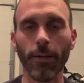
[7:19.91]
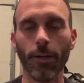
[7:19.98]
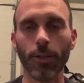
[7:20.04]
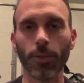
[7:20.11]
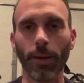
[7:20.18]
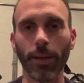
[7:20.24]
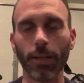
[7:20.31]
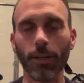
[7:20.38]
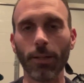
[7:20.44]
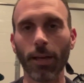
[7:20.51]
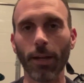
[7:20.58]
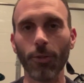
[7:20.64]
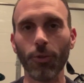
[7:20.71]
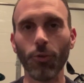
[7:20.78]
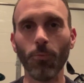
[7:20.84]
so I can kind
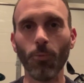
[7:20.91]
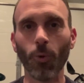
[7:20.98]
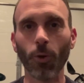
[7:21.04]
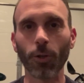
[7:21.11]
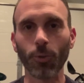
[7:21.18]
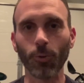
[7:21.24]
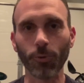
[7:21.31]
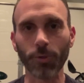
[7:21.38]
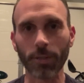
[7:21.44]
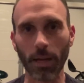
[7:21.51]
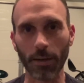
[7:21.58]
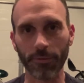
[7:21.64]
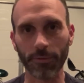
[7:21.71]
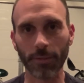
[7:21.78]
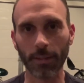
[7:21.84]
of do more cool
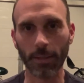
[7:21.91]
stuff.